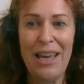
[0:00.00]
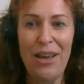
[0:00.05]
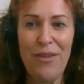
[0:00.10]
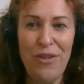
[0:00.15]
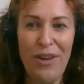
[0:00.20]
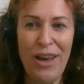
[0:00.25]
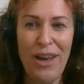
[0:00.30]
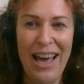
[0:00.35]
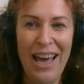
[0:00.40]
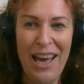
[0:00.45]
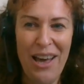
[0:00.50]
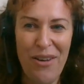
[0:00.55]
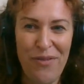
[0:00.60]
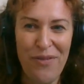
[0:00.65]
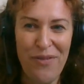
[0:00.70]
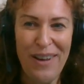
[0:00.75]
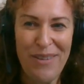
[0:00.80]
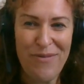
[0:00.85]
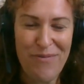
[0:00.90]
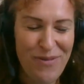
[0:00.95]
If you
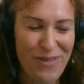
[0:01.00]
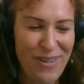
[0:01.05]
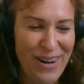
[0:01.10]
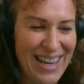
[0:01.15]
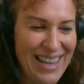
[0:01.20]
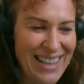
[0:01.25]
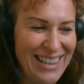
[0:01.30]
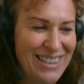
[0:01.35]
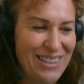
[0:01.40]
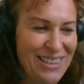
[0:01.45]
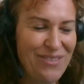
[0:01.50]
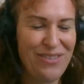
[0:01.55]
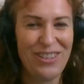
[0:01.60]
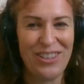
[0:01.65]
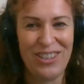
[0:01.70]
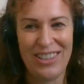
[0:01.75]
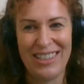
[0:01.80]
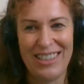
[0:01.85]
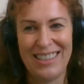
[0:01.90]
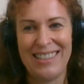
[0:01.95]
have a brain
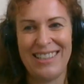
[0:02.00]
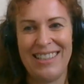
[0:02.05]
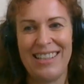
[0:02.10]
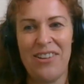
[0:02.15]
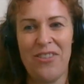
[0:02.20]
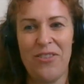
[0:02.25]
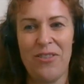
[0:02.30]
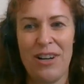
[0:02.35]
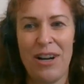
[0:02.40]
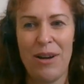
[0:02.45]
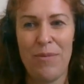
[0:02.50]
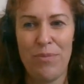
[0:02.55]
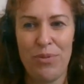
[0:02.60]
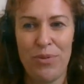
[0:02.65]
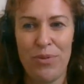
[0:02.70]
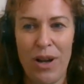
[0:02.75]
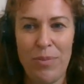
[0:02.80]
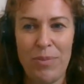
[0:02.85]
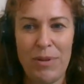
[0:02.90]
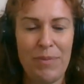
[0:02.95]
deficiency or a
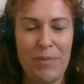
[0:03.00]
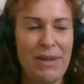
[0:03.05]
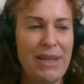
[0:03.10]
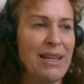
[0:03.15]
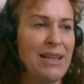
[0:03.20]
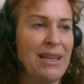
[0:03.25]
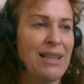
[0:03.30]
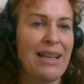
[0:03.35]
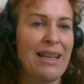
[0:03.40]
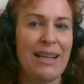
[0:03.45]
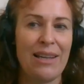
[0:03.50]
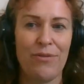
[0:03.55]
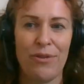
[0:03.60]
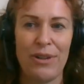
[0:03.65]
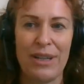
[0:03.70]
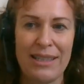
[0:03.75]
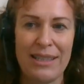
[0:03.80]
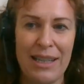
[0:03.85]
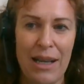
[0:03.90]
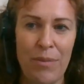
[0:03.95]
problem here, like
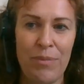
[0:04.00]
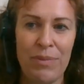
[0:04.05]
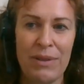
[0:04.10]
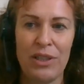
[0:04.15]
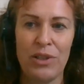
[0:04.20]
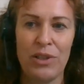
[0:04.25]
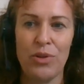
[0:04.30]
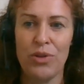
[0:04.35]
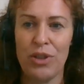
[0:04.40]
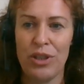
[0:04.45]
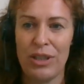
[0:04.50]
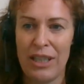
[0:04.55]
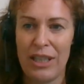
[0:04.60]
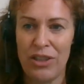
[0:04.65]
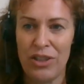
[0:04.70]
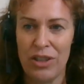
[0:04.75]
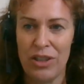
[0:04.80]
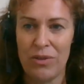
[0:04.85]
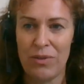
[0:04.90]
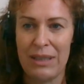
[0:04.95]
for example in
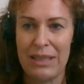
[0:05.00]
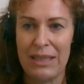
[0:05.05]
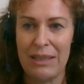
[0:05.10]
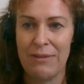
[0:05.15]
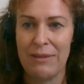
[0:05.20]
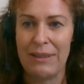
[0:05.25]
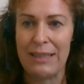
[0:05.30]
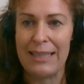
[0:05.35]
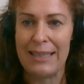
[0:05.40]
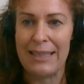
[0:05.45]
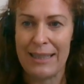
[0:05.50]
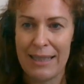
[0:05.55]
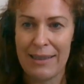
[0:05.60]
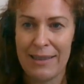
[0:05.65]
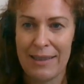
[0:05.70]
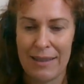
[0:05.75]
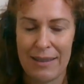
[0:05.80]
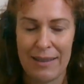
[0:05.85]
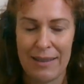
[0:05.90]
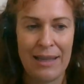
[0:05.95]
neurodegenerative
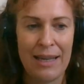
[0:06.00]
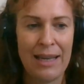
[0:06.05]
diseases,